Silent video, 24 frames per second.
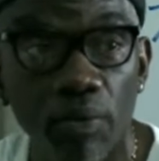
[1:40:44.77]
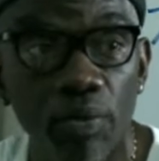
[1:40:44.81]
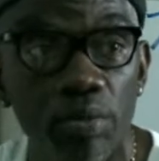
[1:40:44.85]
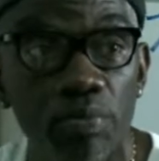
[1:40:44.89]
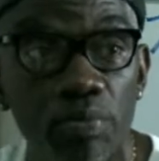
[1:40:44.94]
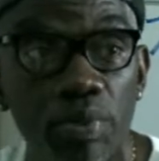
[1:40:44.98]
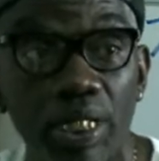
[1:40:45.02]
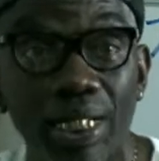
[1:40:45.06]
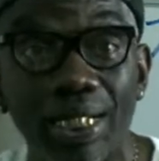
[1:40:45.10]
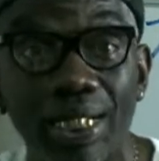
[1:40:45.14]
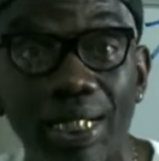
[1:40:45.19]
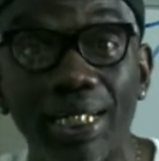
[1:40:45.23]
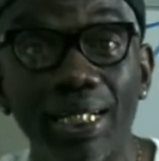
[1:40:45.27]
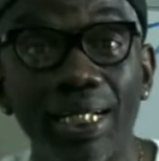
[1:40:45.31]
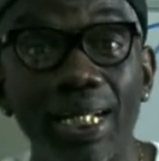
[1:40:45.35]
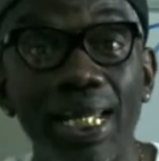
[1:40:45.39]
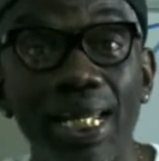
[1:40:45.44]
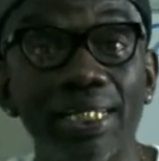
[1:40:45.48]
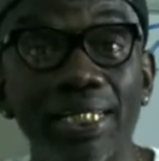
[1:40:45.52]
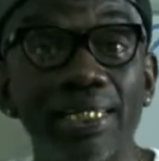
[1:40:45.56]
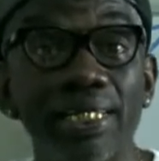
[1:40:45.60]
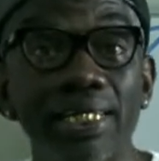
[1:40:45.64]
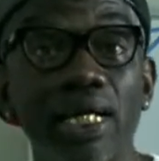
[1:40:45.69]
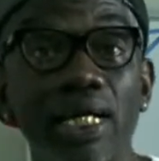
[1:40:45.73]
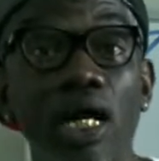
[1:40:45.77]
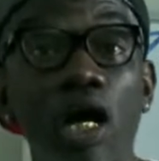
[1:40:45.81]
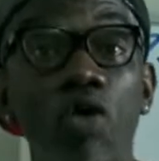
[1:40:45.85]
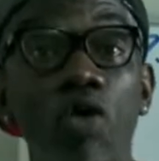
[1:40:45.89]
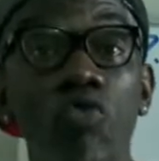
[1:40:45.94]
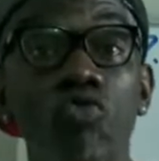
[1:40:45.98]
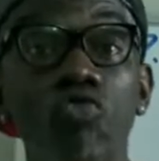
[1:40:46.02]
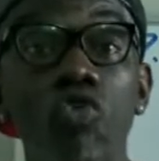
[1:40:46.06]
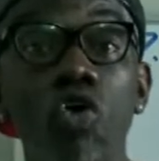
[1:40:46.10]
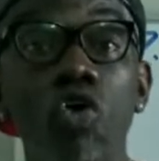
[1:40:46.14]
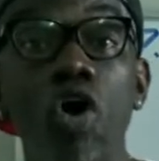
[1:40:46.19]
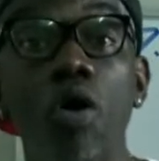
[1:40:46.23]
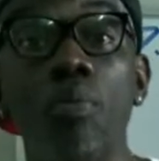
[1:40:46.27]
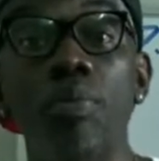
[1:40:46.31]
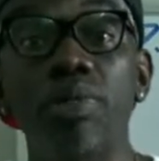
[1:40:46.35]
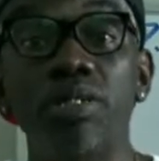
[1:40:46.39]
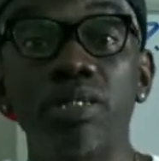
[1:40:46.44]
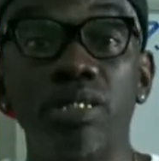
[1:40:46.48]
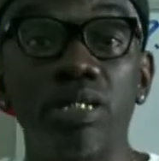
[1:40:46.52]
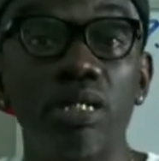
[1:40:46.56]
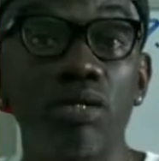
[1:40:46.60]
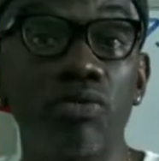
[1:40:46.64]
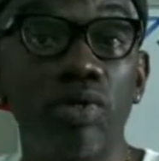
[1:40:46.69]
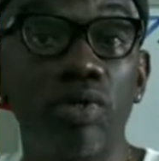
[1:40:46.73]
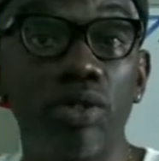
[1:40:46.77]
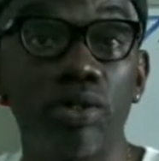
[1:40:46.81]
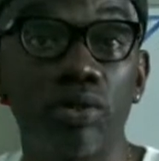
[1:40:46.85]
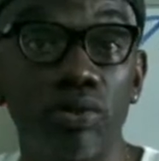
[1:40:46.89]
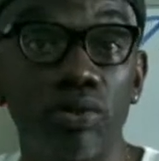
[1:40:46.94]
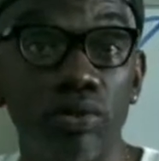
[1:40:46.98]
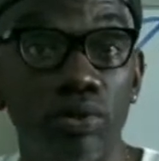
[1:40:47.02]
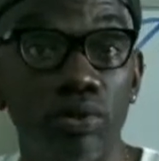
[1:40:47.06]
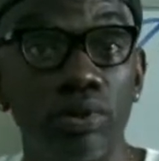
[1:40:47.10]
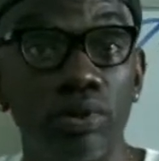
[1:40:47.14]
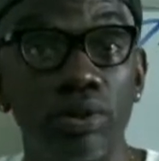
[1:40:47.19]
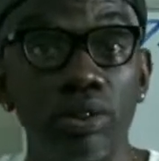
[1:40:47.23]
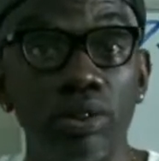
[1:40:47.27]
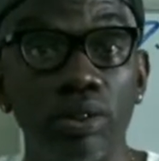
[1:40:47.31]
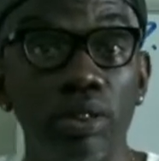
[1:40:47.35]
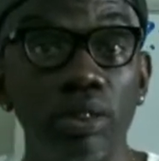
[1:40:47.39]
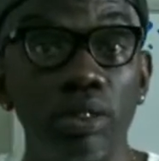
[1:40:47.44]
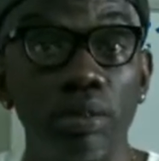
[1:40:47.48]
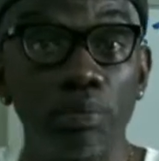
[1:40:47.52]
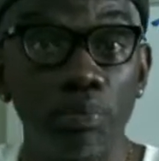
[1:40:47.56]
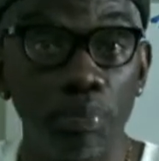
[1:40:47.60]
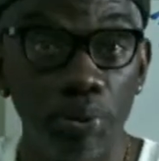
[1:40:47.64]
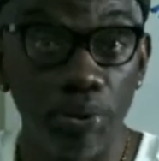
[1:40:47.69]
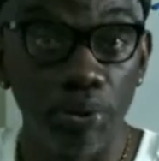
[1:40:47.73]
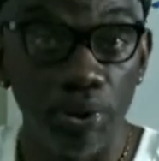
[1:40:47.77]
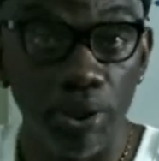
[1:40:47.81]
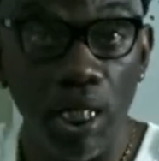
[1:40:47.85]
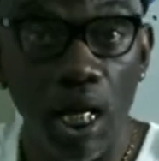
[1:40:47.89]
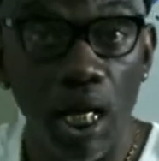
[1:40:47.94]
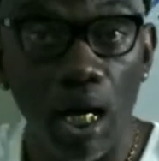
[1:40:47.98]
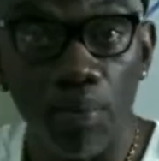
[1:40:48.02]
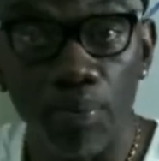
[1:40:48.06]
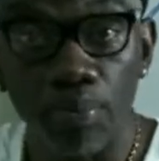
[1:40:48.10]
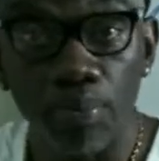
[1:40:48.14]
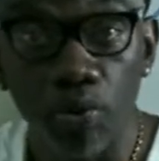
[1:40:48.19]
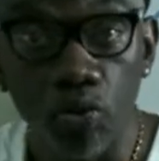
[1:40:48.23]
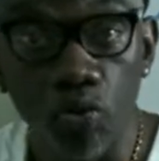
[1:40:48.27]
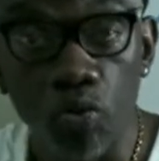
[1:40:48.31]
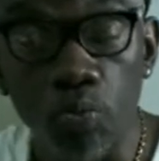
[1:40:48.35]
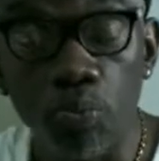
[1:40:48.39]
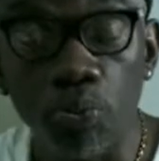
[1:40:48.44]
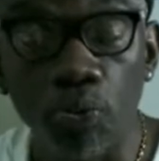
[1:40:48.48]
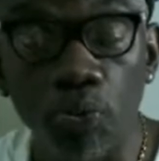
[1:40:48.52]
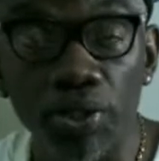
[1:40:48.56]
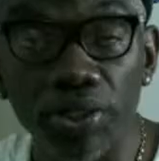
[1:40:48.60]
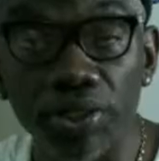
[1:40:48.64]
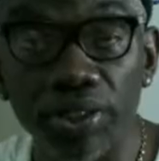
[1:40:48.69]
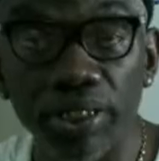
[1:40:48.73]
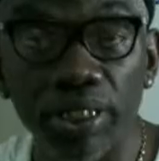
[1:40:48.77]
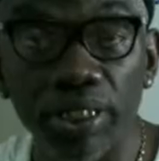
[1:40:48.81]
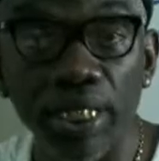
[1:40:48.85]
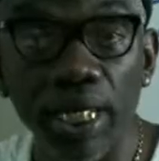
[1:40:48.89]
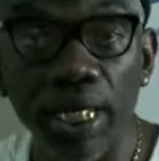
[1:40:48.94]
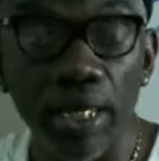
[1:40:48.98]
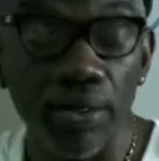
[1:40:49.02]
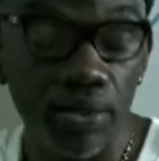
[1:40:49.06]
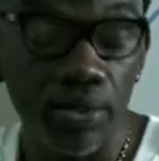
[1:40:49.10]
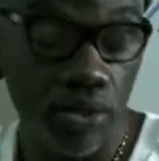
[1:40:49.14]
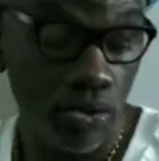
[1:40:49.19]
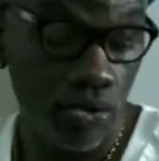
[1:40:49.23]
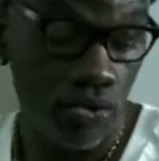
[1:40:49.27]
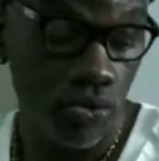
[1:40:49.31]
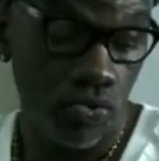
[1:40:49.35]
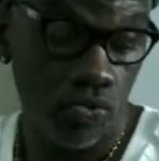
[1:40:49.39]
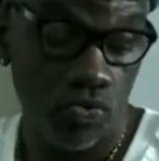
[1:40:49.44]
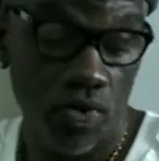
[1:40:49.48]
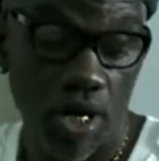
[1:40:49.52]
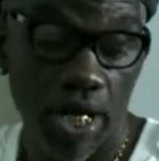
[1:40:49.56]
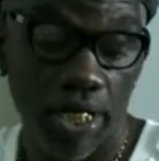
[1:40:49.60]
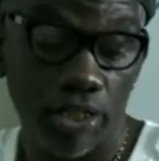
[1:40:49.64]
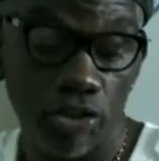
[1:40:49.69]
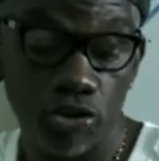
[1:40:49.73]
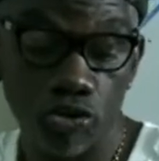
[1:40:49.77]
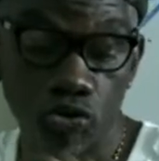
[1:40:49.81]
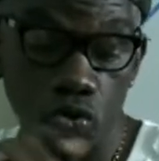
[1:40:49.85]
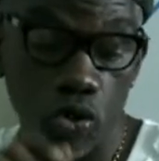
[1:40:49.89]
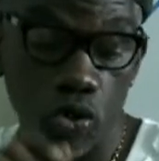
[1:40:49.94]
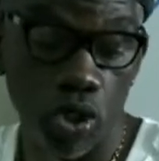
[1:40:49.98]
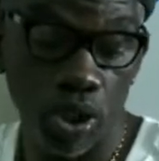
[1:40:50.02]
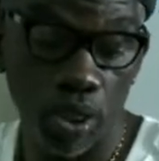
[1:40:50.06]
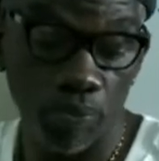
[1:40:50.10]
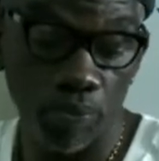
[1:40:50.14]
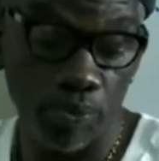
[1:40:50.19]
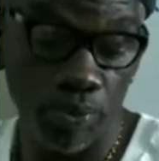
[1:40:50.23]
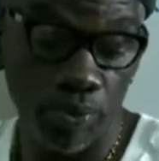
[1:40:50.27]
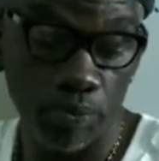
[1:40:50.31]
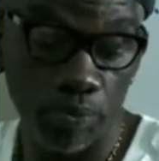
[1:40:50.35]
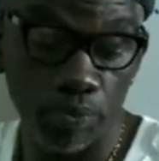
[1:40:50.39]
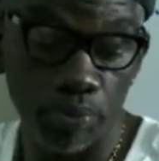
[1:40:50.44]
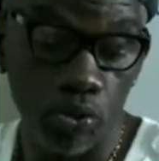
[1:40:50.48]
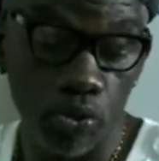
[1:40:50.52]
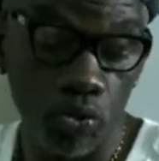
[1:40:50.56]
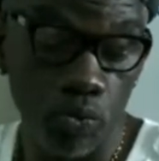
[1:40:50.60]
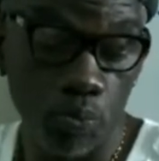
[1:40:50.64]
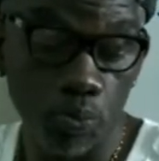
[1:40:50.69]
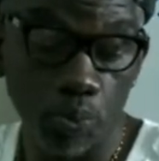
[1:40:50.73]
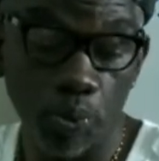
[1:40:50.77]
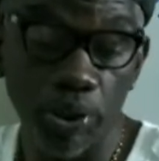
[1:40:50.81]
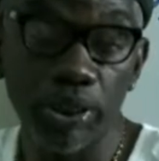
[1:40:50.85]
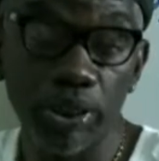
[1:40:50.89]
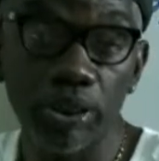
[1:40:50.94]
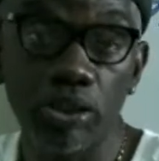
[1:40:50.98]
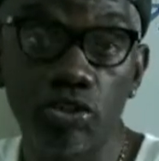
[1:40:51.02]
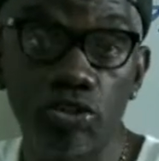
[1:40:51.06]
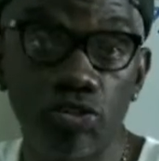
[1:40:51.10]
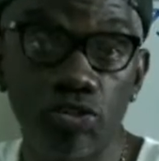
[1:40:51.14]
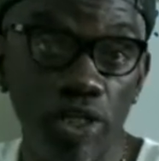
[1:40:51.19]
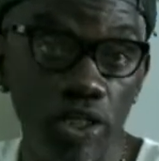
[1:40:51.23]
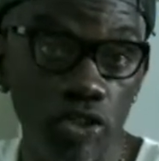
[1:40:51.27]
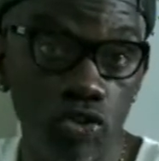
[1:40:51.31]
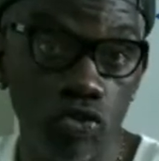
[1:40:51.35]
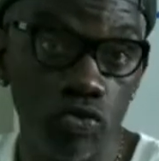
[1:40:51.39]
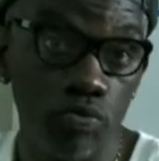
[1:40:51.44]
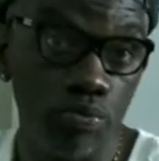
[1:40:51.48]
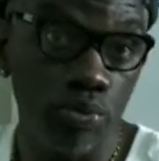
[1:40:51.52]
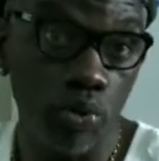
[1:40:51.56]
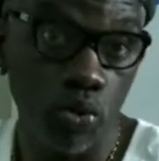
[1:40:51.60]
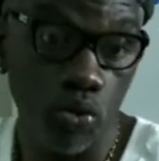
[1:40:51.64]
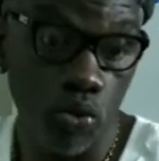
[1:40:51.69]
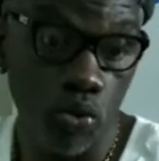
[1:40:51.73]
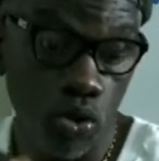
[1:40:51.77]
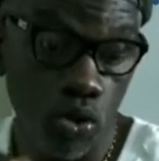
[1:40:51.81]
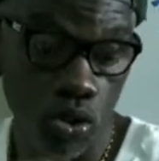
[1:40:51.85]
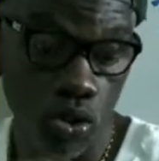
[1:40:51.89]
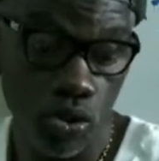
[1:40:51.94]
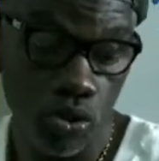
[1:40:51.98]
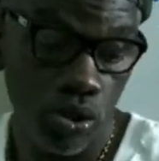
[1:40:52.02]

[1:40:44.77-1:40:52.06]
We've been collecting our raw material, putting our blueprint together, right? Drawing up the blueprint of the trestle board,